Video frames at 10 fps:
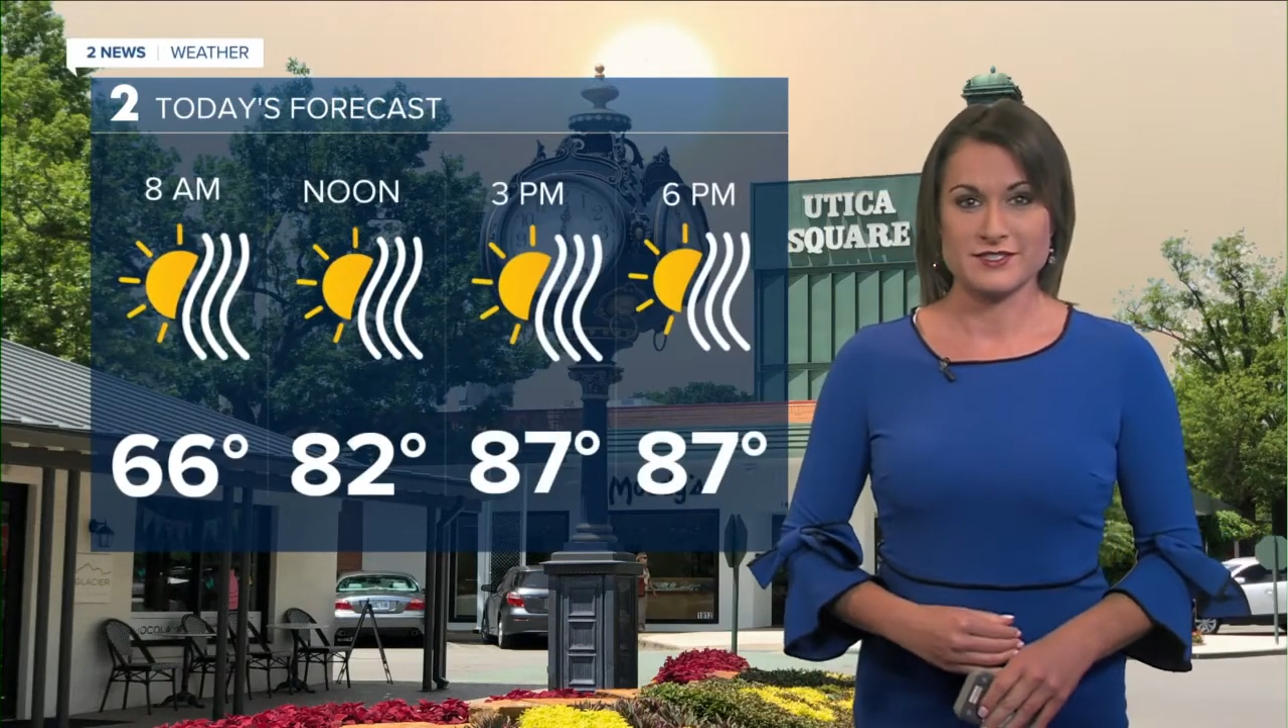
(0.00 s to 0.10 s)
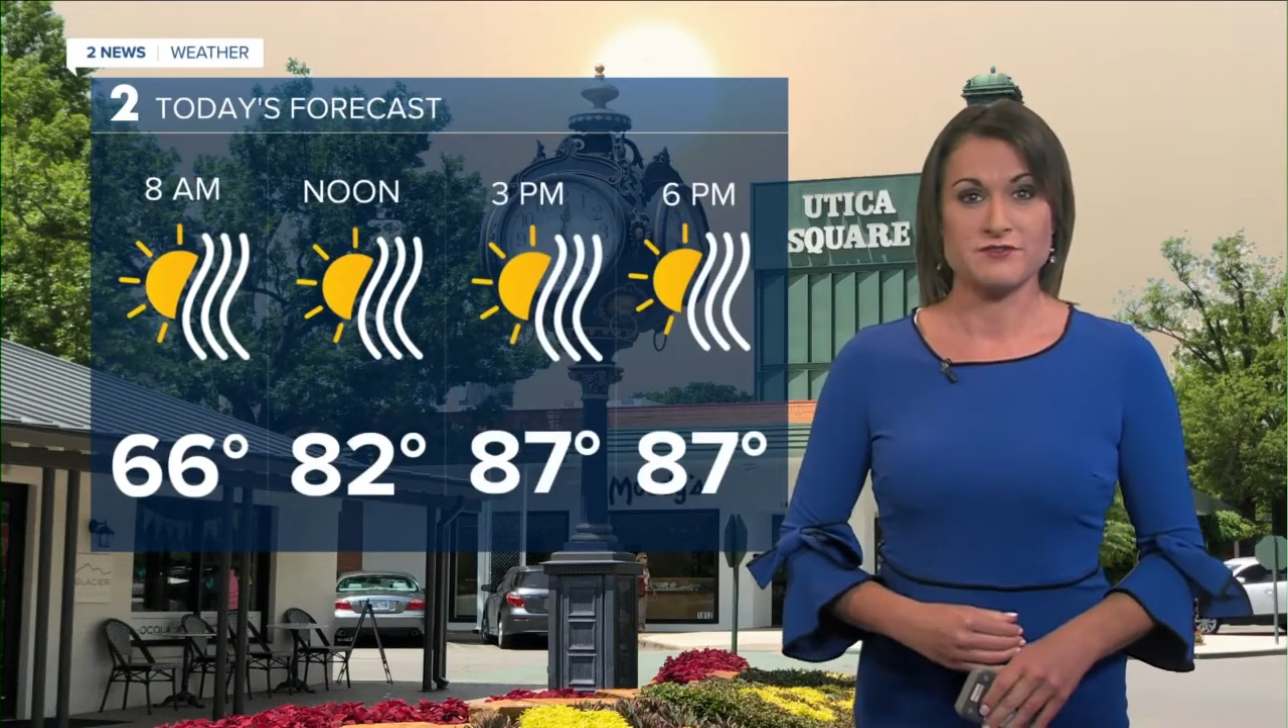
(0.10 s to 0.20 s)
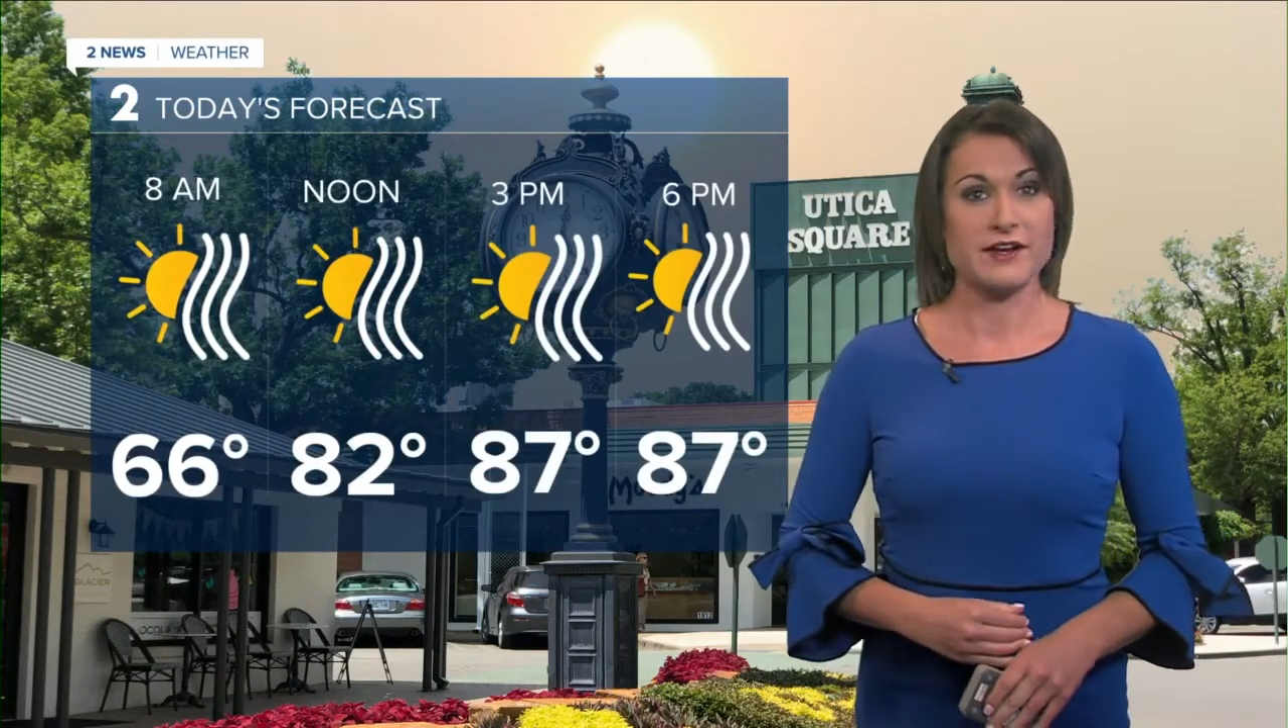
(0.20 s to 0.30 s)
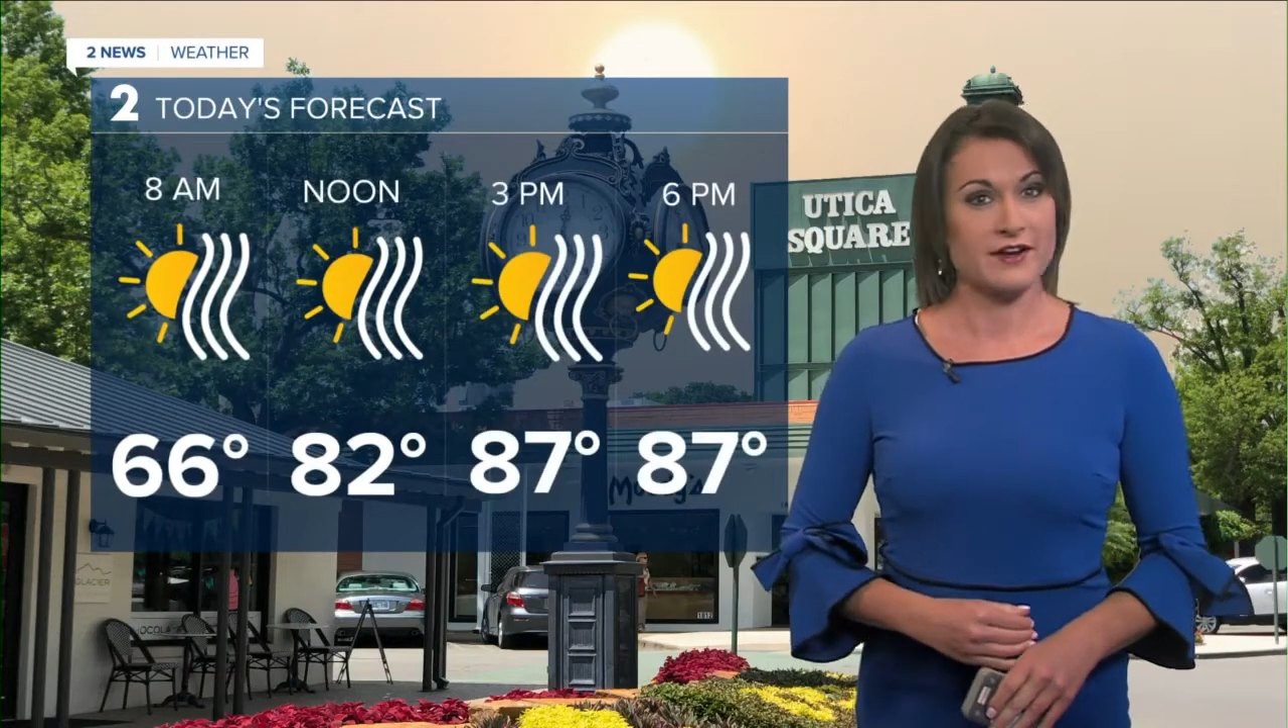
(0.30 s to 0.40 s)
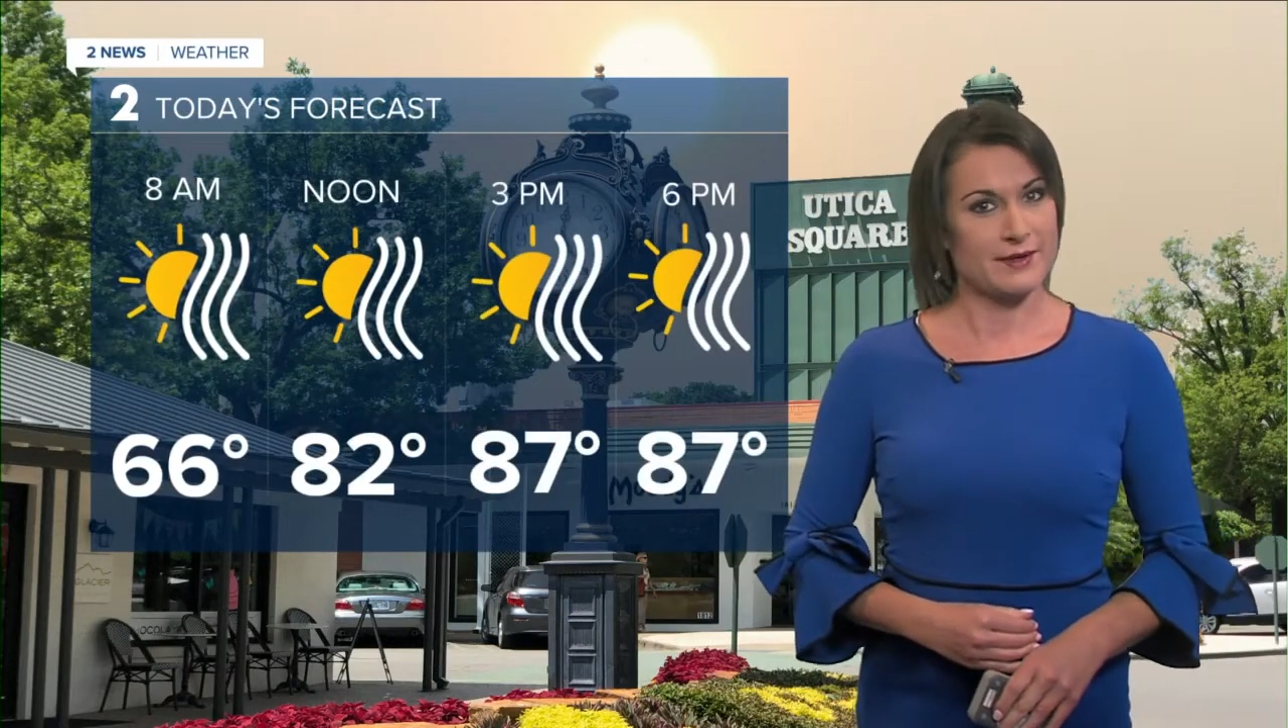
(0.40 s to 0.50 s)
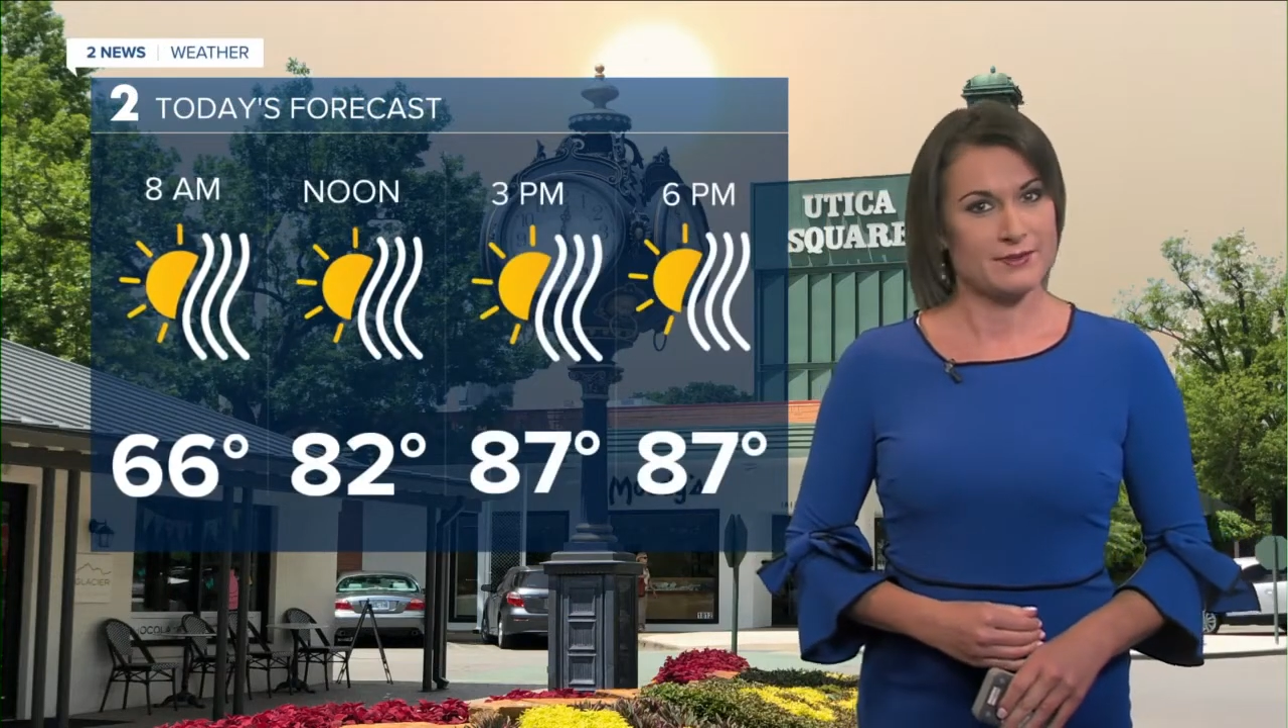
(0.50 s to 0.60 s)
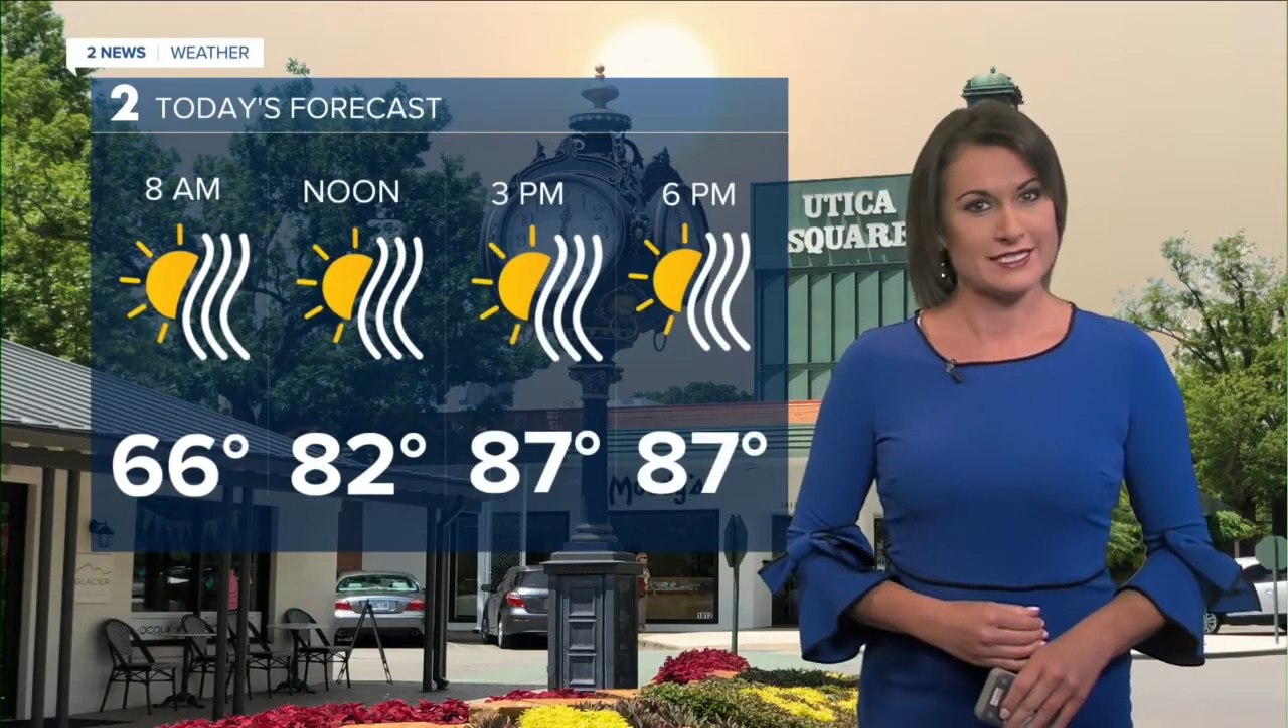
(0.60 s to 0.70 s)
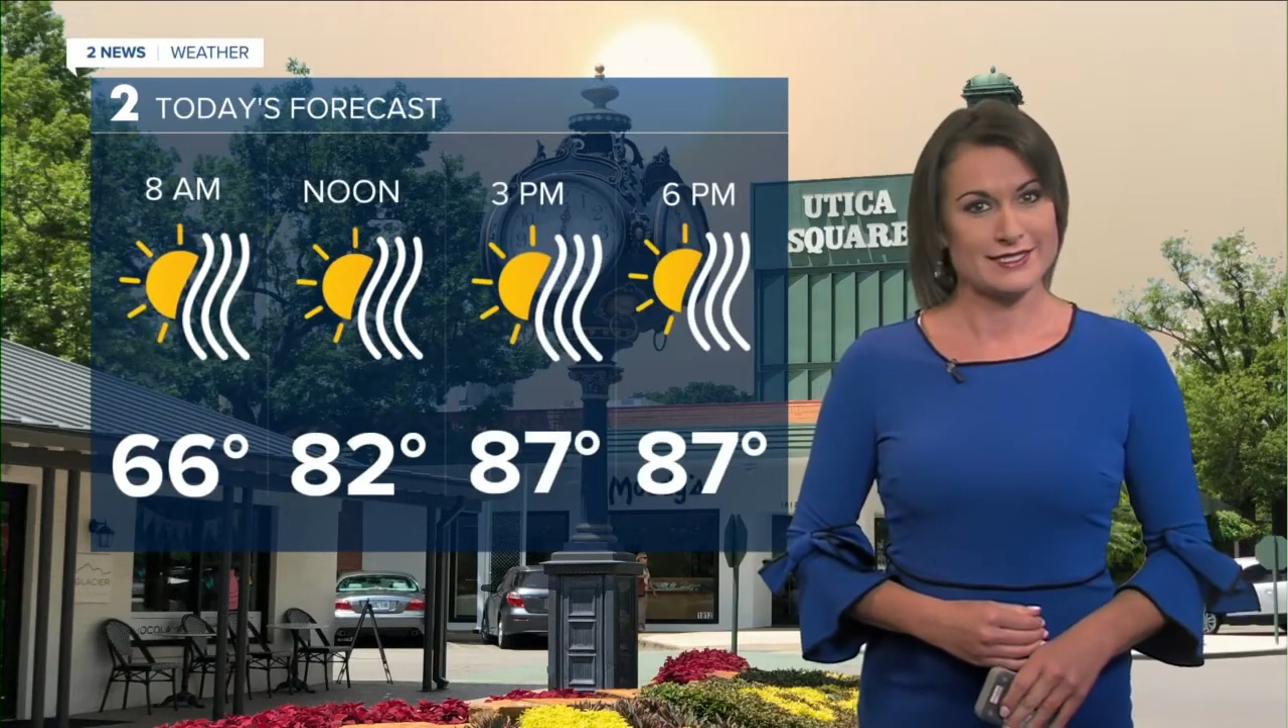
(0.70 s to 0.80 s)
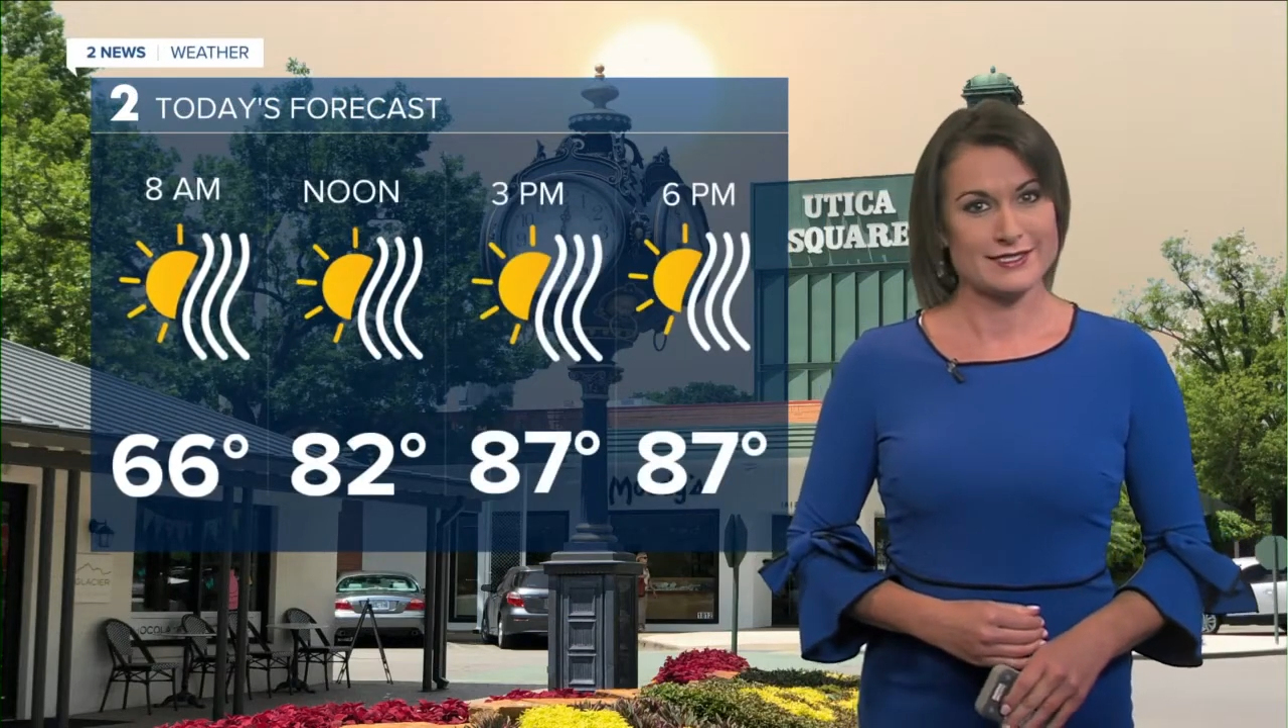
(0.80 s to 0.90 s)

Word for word: Very pleasant